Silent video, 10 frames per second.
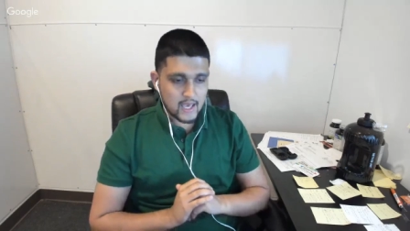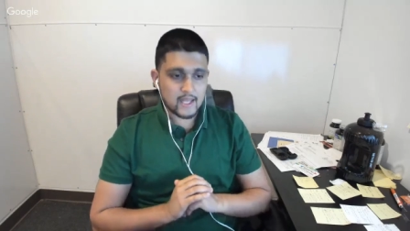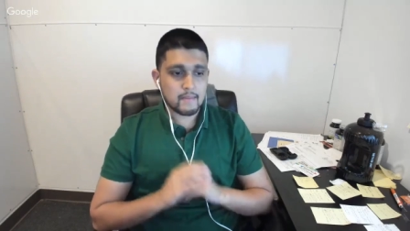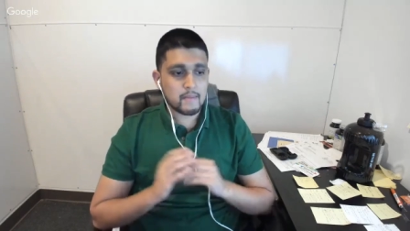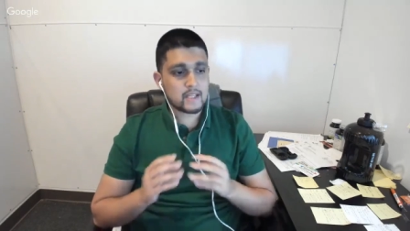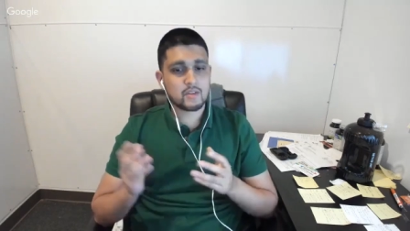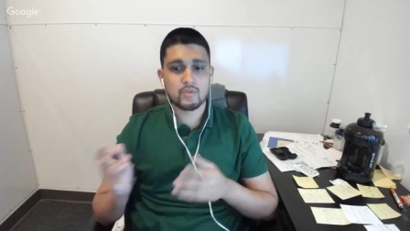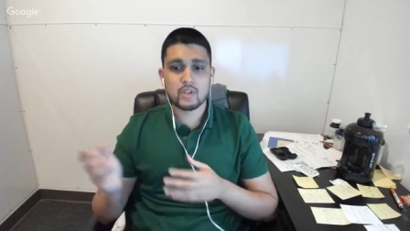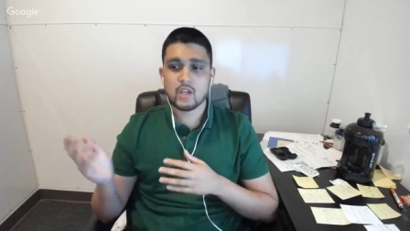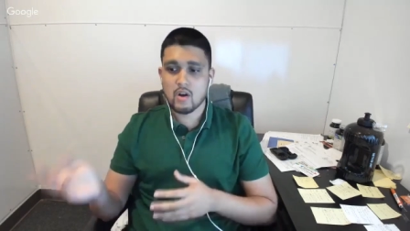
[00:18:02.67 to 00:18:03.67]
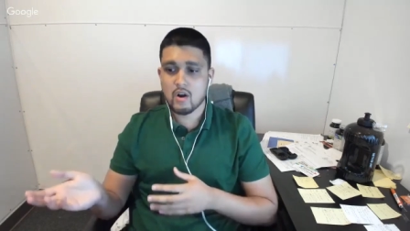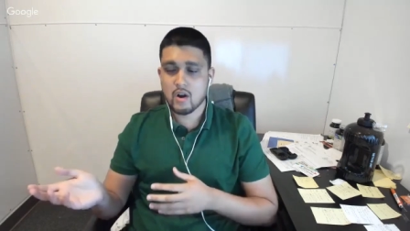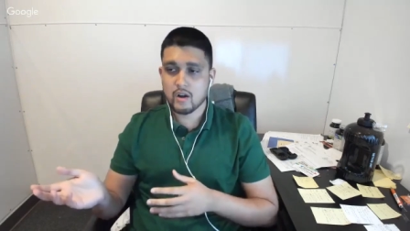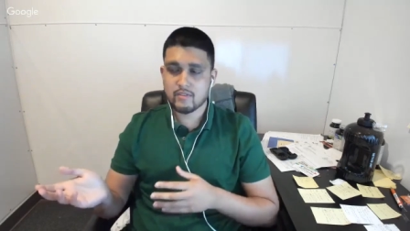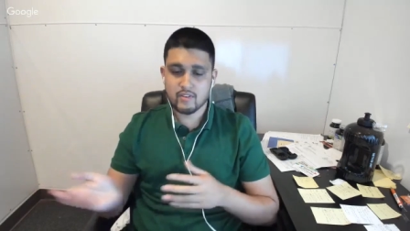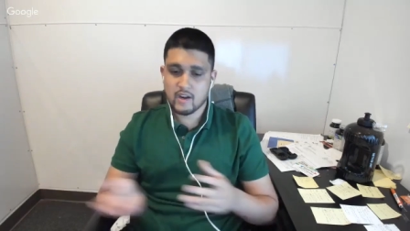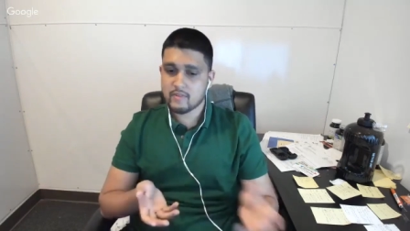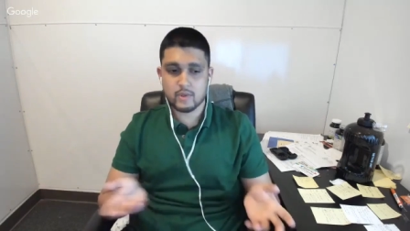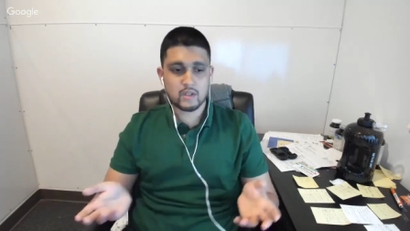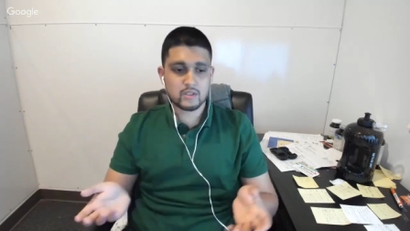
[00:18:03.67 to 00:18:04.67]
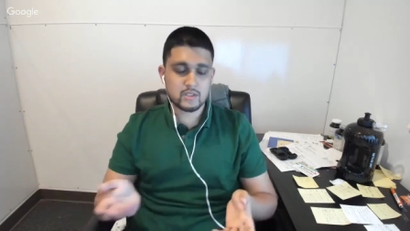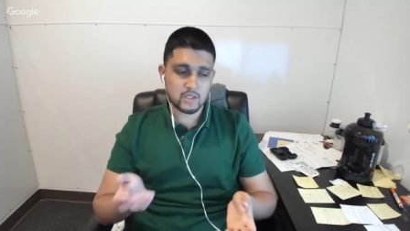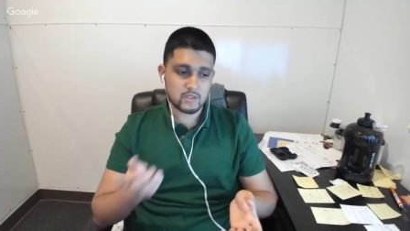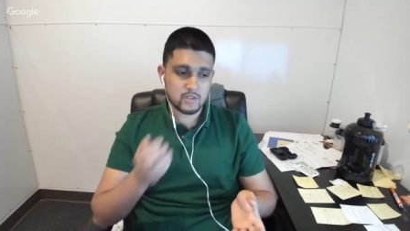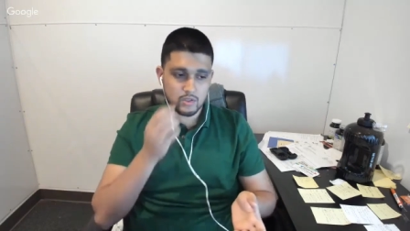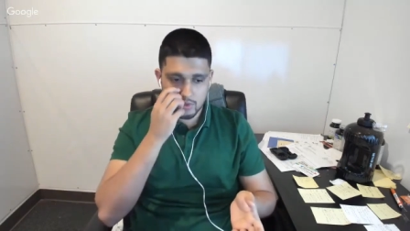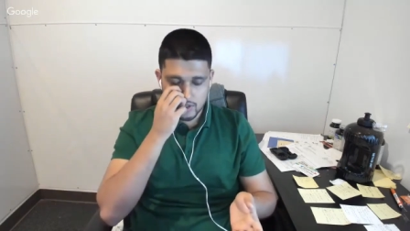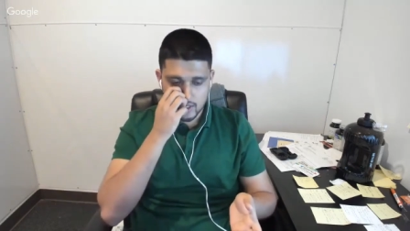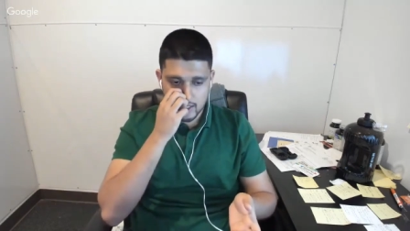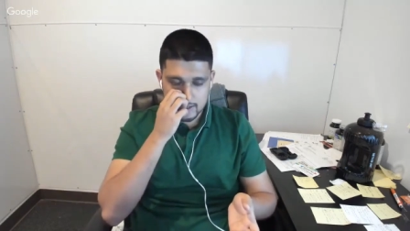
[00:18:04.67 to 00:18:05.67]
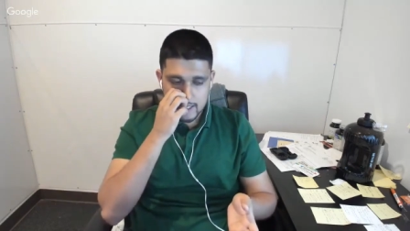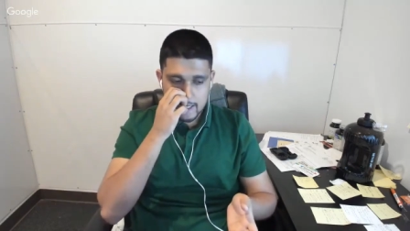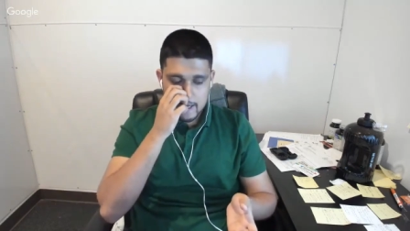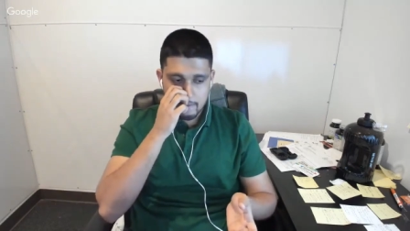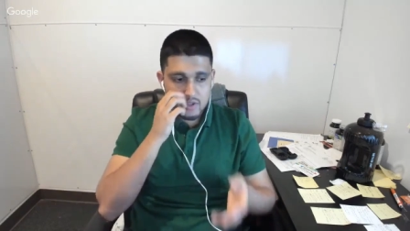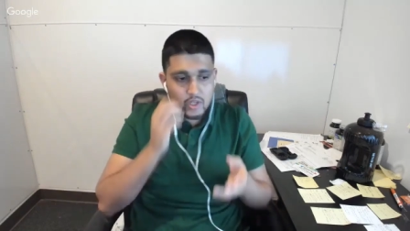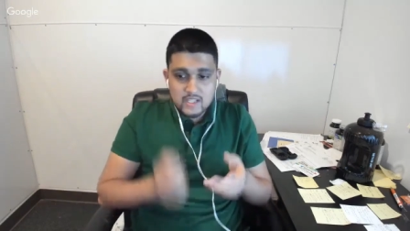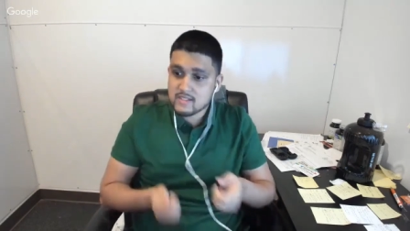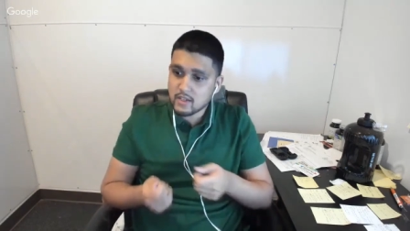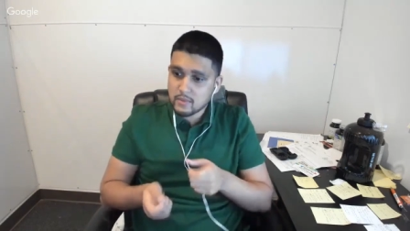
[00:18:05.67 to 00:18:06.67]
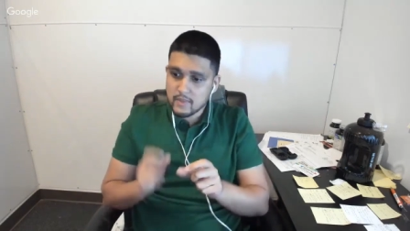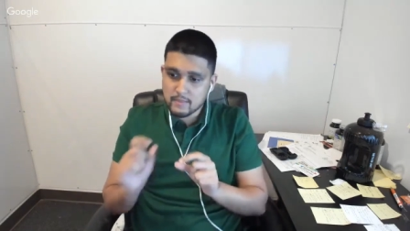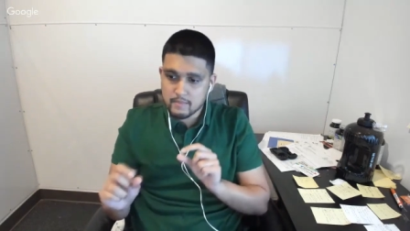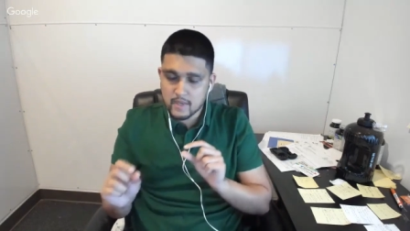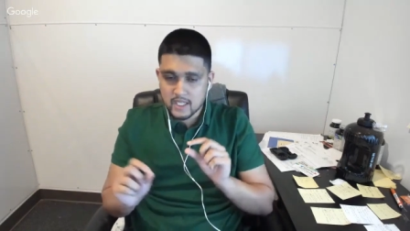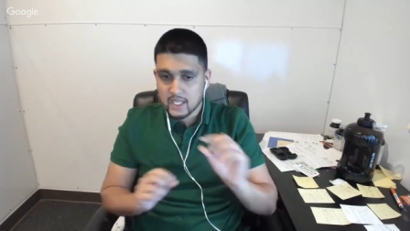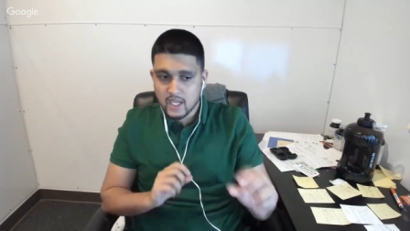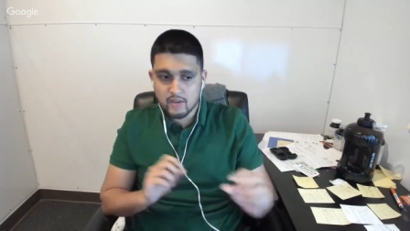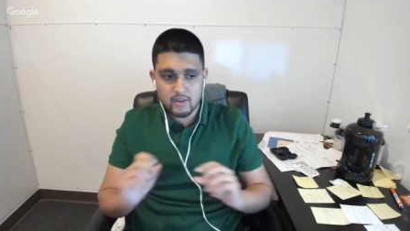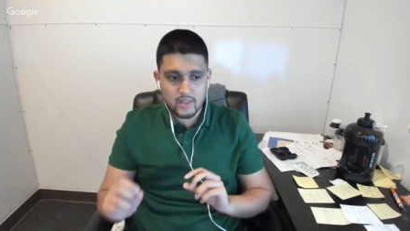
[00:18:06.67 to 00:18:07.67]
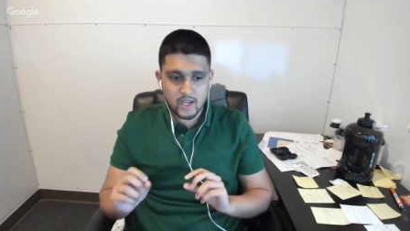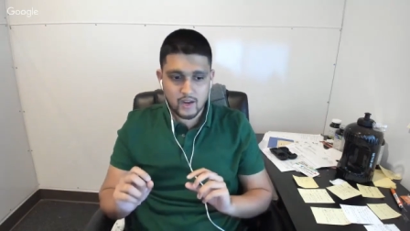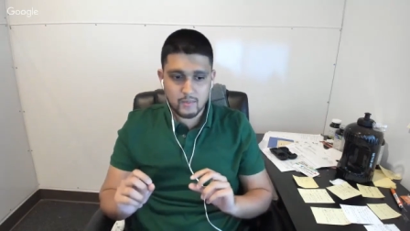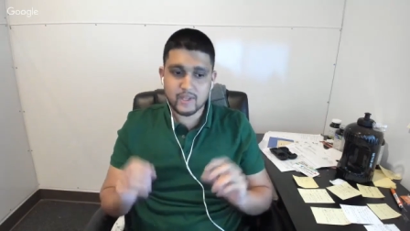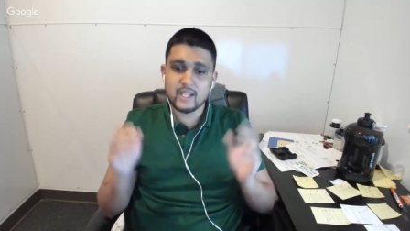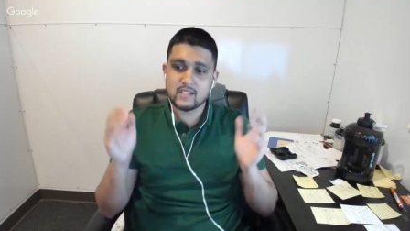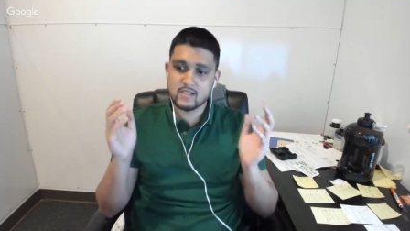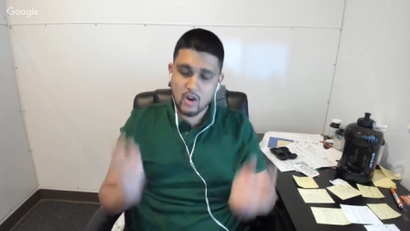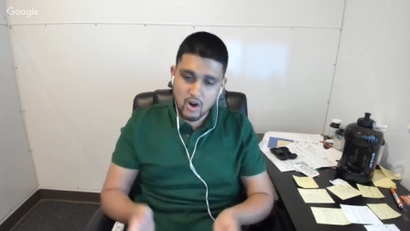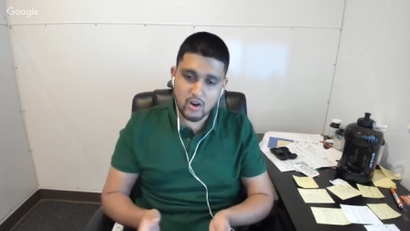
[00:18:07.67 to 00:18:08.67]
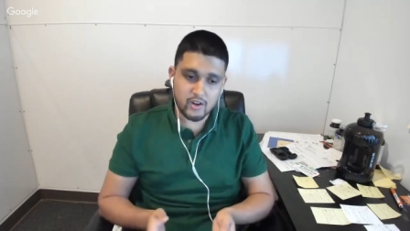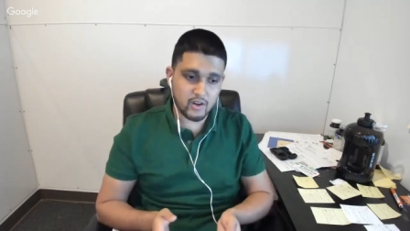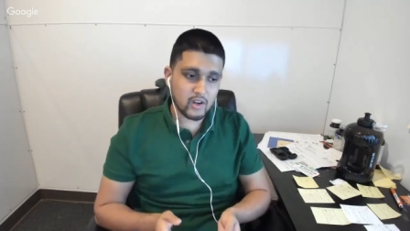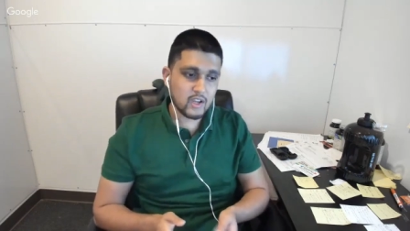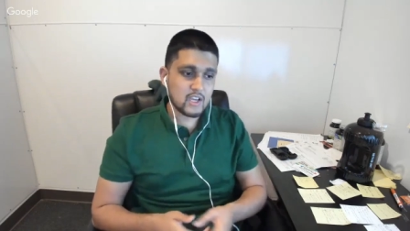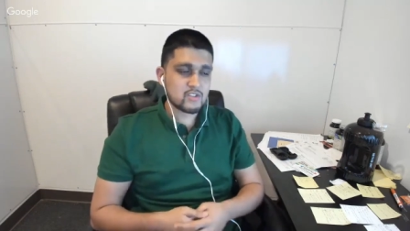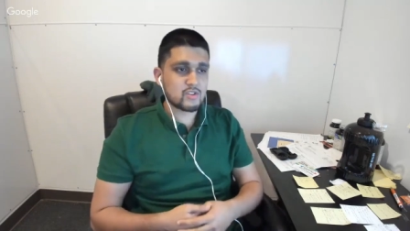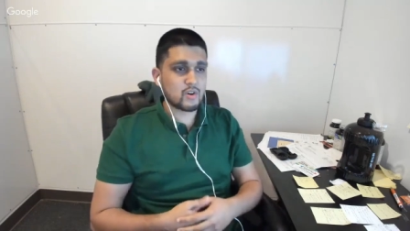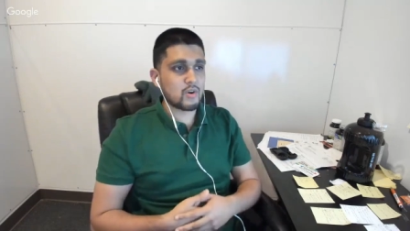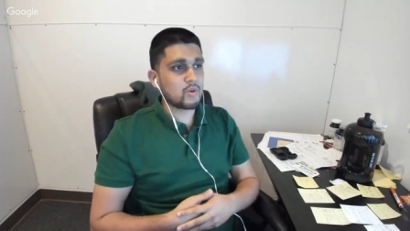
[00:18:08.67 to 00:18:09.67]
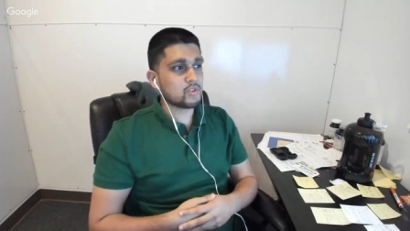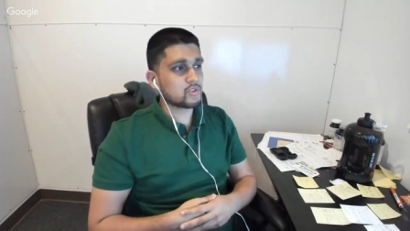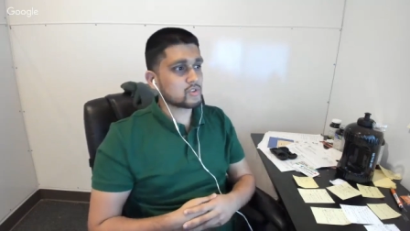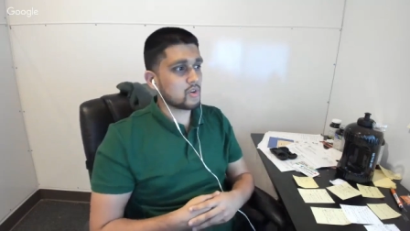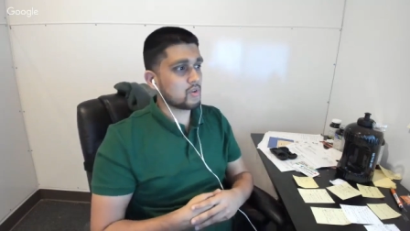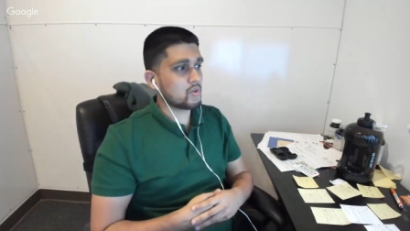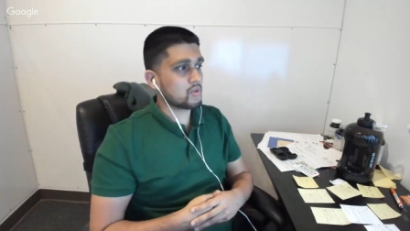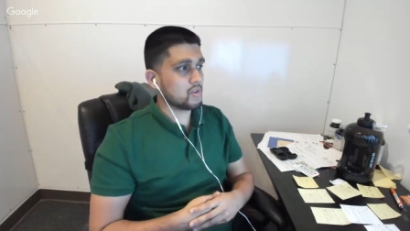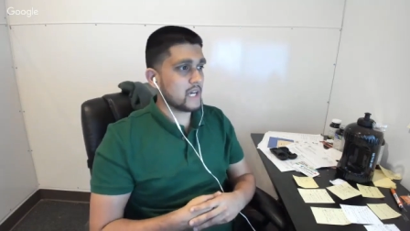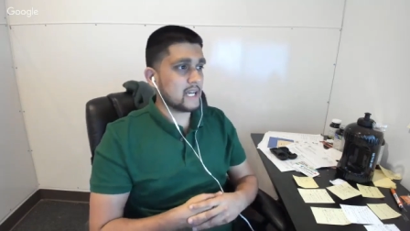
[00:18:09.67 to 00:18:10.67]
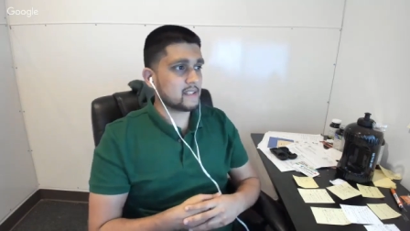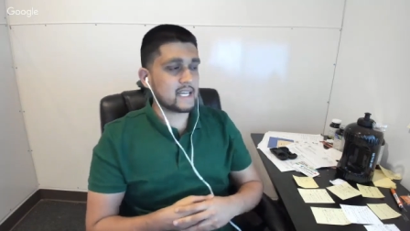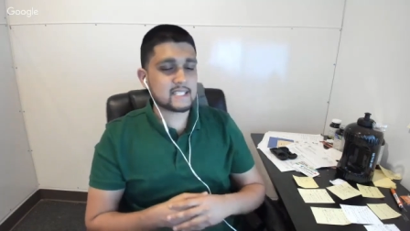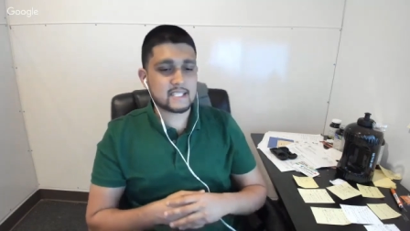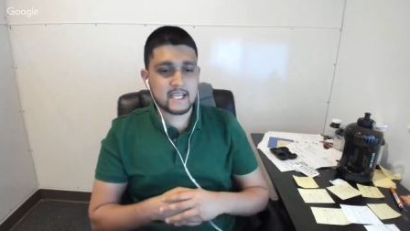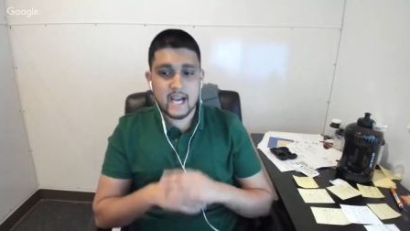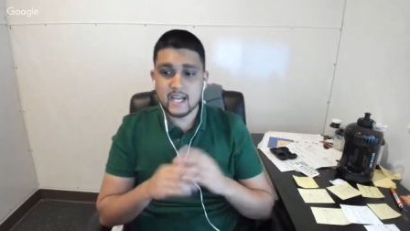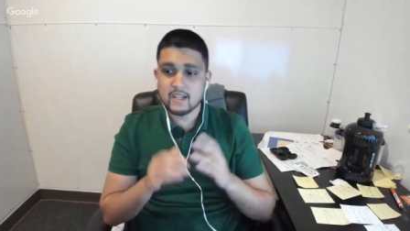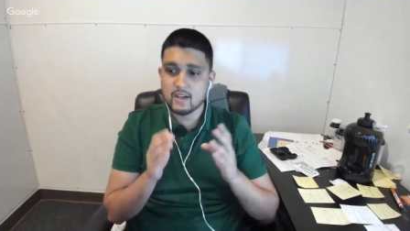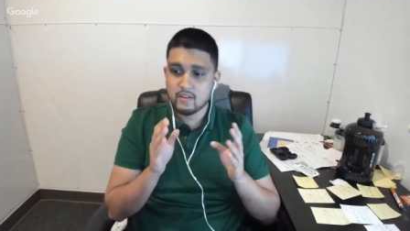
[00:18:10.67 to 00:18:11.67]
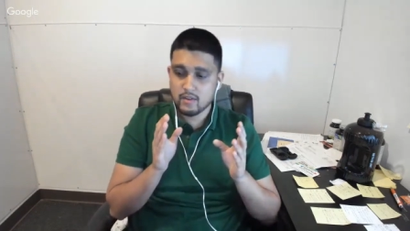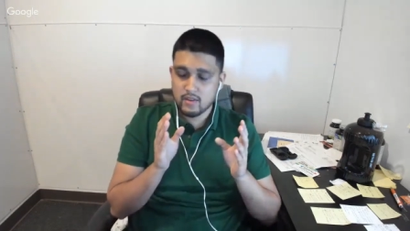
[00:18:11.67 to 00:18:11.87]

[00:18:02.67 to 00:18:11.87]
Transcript: that it makes it really hard for everyone else to, to do things. But you can still make money here and there, but it's harder. So so that that's kind of